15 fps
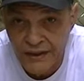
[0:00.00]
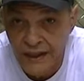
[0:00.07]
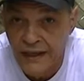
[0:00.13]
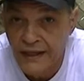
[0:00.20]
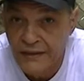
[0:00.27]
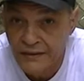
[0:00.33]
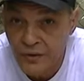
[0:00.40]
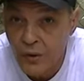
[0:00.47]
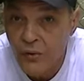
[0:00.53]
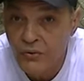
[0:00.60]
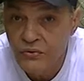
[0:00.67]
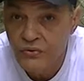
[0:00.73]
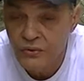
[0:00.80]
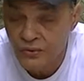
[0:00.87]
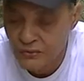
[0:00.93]
And
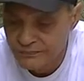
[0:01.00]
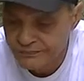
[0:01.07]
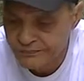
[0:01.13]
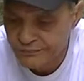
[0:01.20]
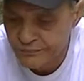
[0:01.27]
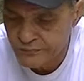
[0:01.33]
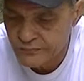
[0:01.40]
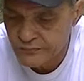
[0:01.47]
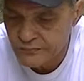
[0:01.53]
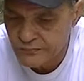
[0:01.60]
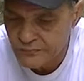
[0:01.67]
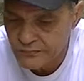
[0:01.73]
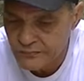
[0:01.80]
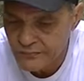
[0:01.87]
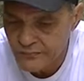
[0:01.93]
also
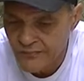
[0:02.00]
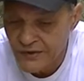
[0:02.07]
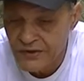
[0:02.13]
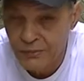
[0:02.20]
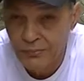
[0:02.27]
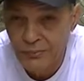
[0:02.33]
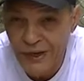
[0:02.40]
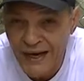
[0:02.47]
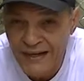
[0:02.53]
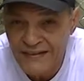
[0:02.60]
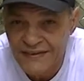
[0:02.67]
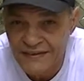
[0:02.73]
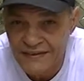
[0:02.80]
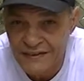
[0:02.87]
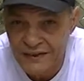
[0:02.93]
the
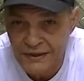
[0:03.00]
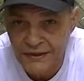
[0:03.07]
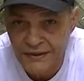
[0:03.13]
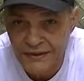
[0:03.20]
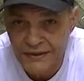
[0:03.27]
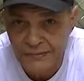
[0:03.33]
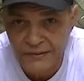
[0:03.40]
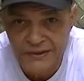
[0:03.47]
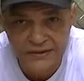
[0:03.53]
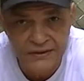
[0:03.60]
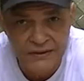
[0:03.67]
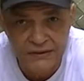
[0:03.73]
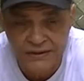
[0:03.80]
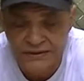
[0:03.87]
prices here in Brazil